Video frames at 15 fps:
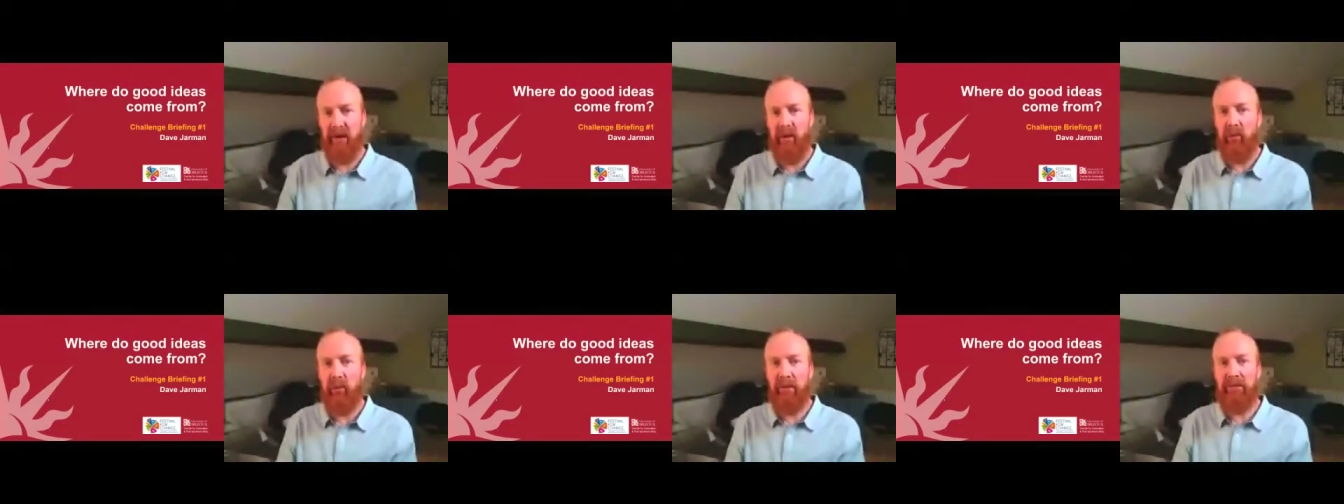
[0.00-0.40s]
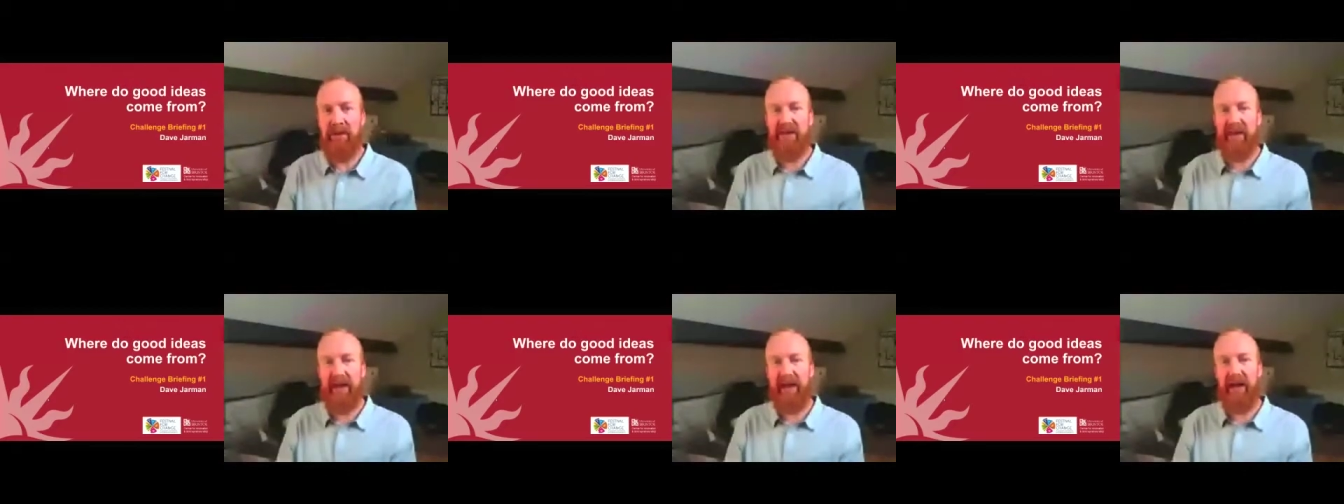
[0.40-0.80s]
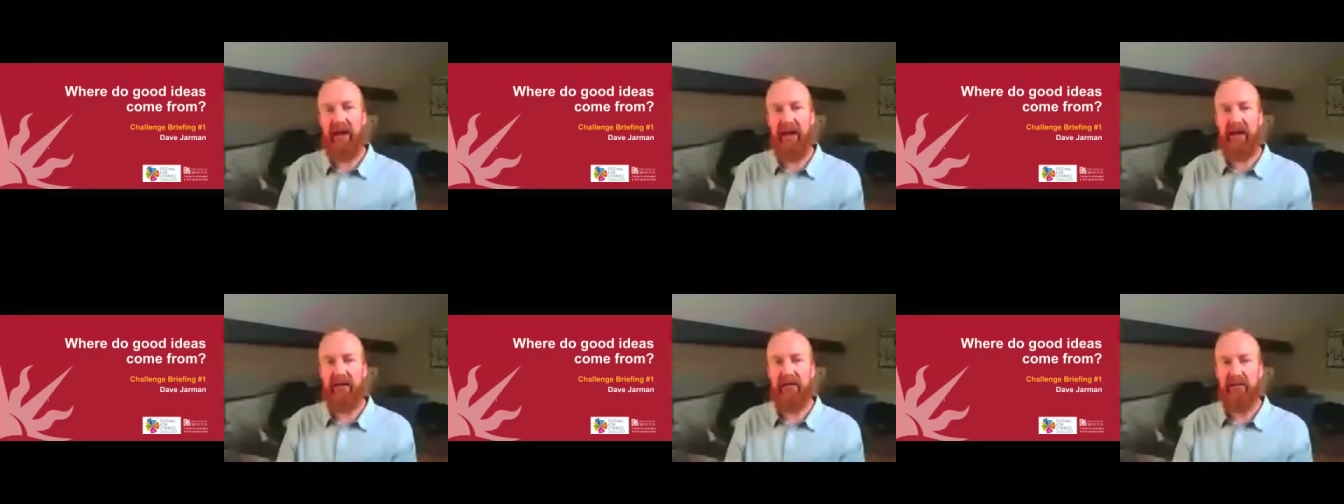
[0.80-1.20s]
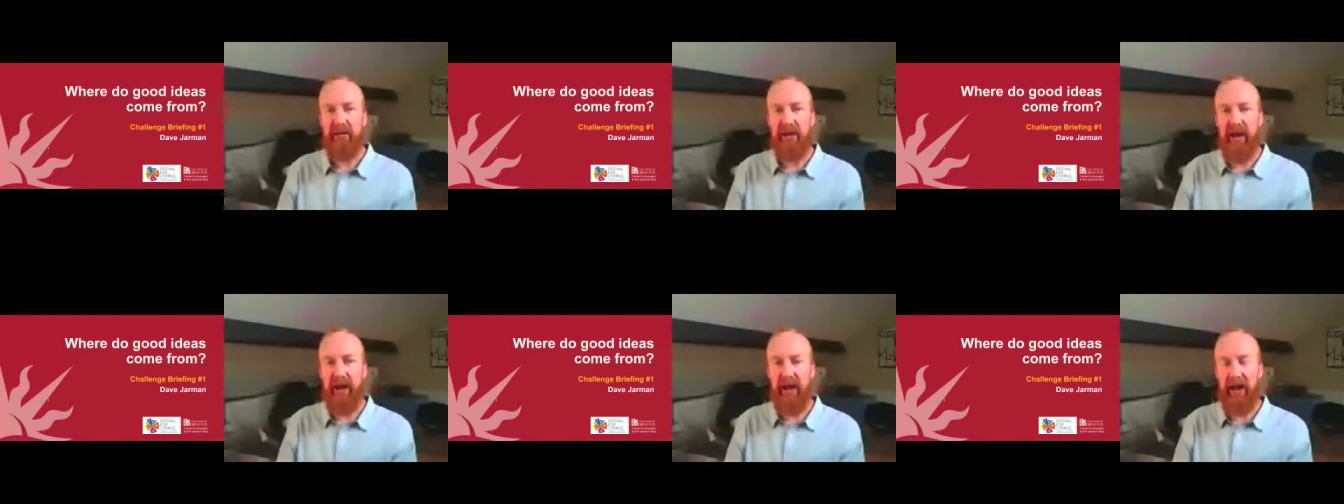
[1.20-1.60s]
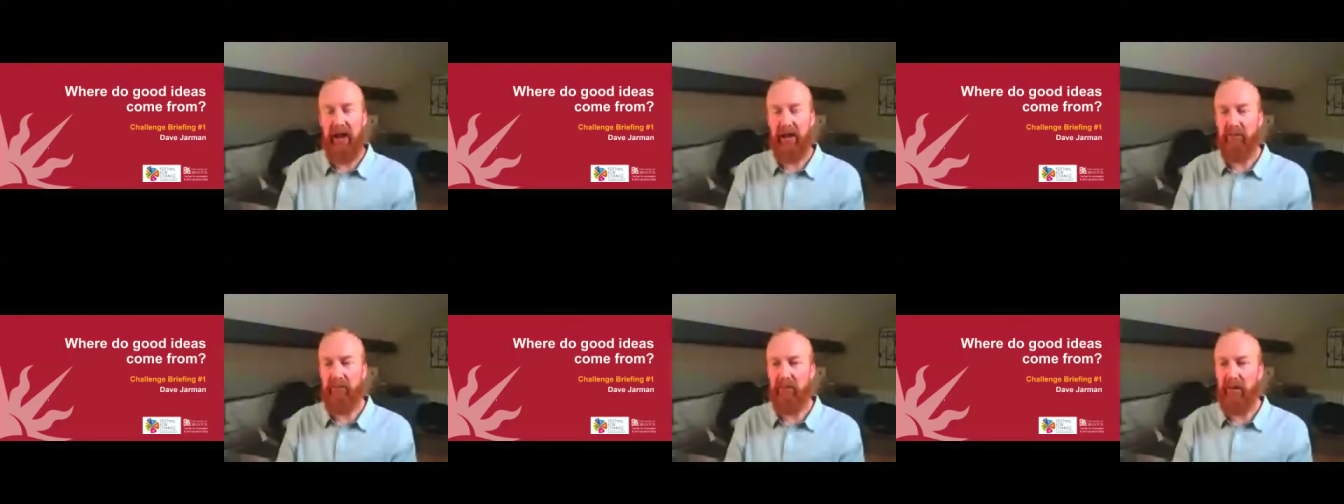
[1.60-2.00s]
One particular
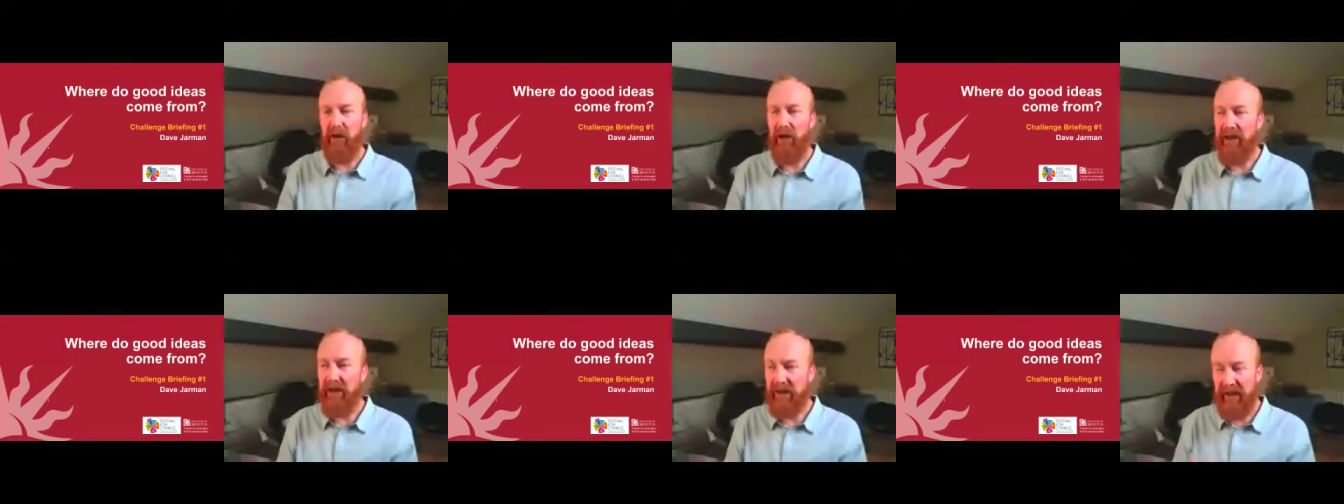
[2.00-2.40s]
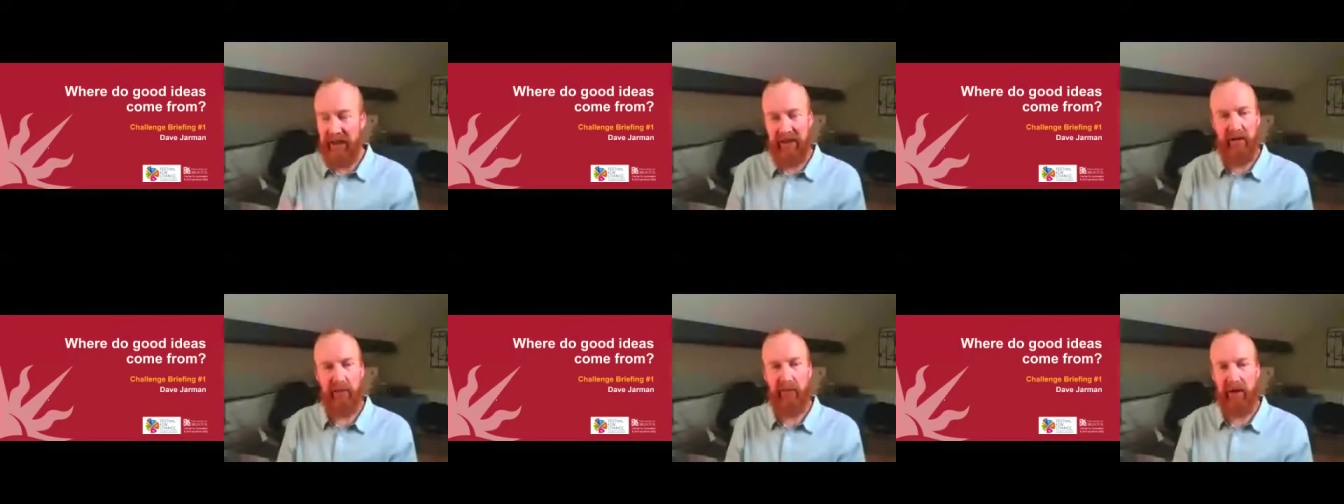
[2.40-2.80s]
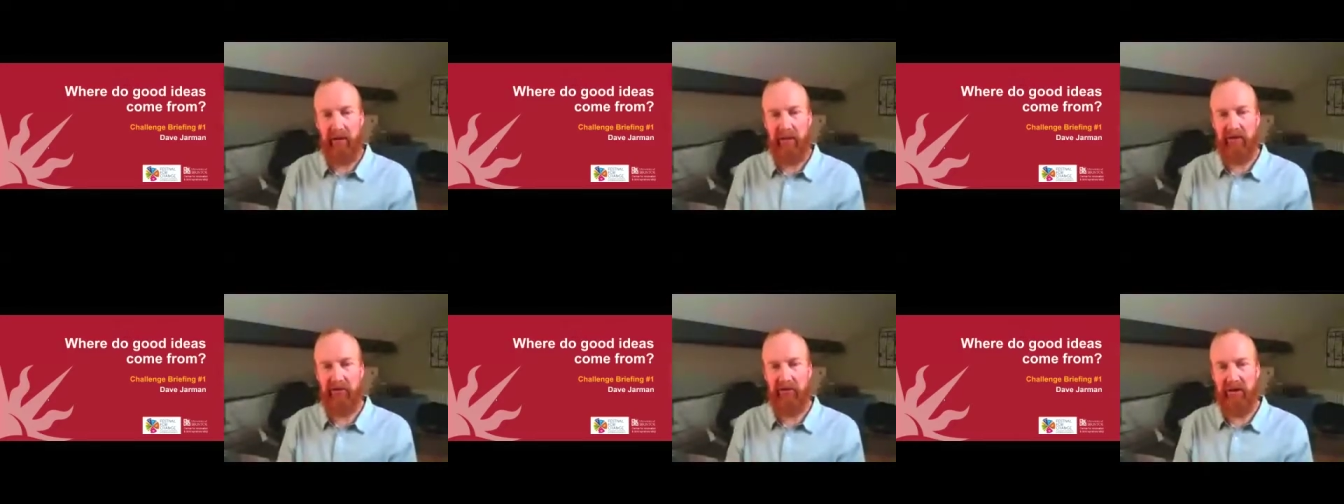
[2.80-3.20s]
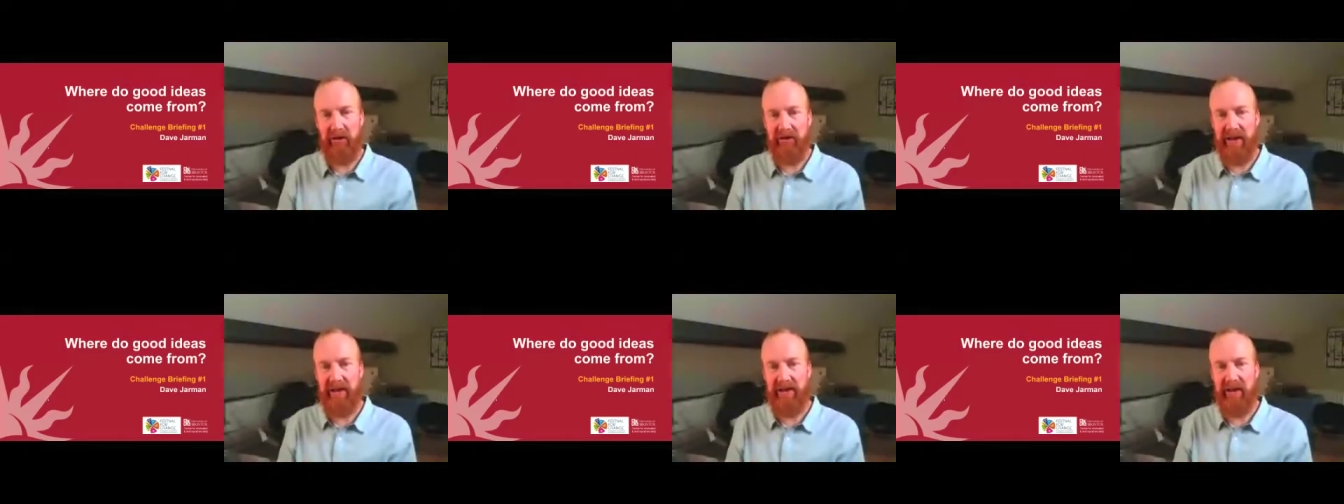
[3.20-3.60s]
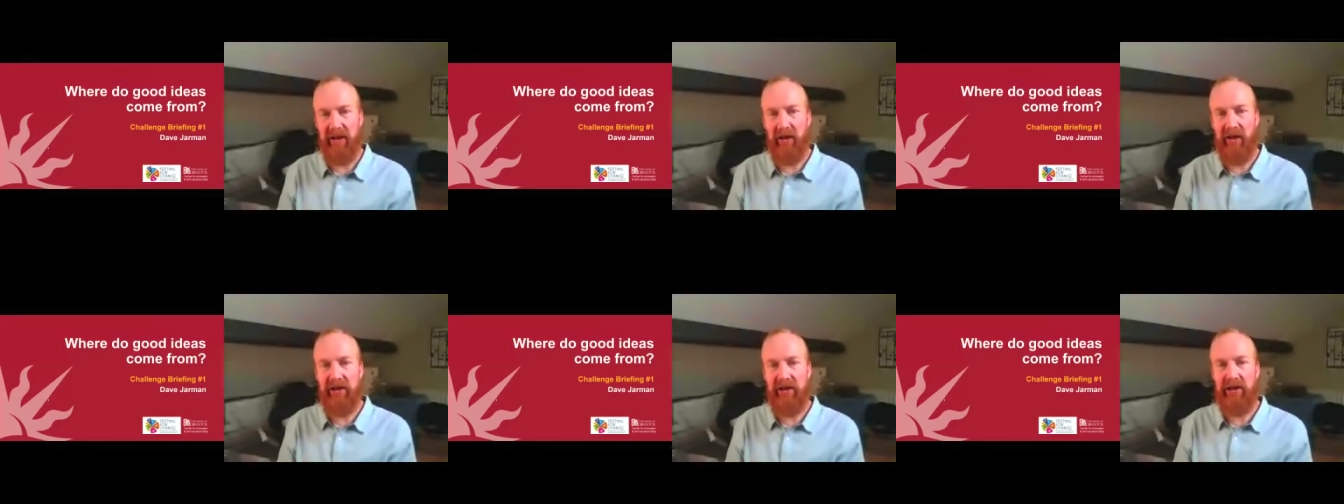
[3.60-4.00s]
idea that I'm going to introduce is the
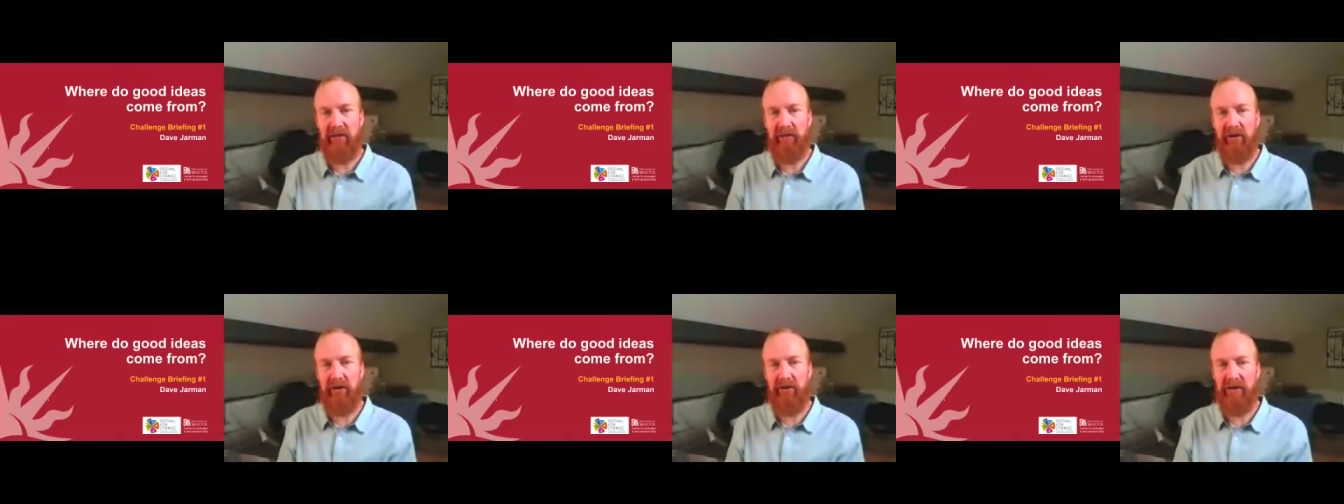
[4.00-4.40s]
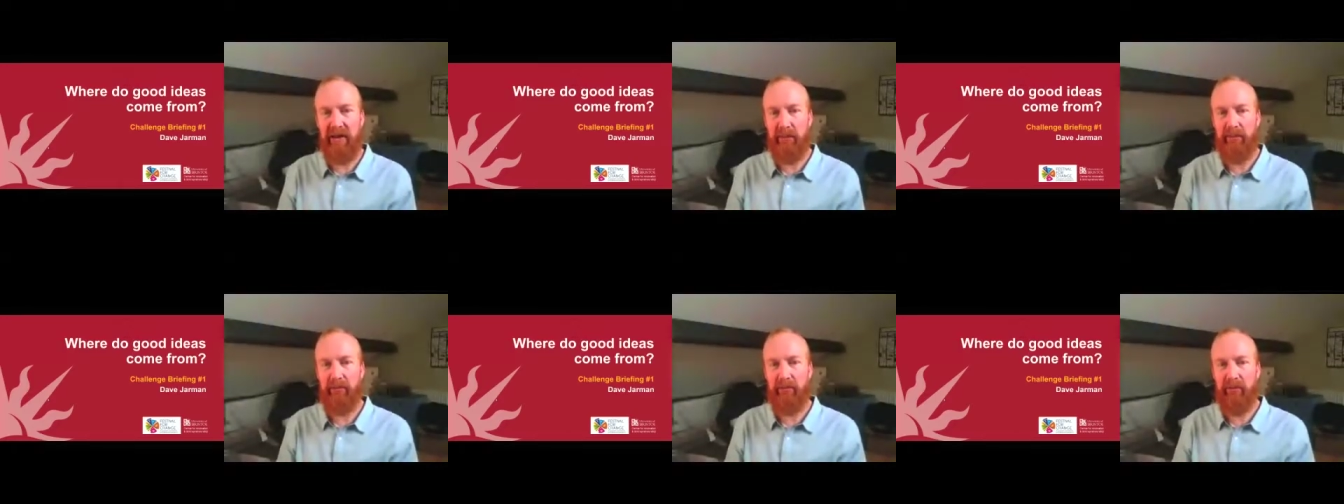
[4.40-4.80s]
idea of using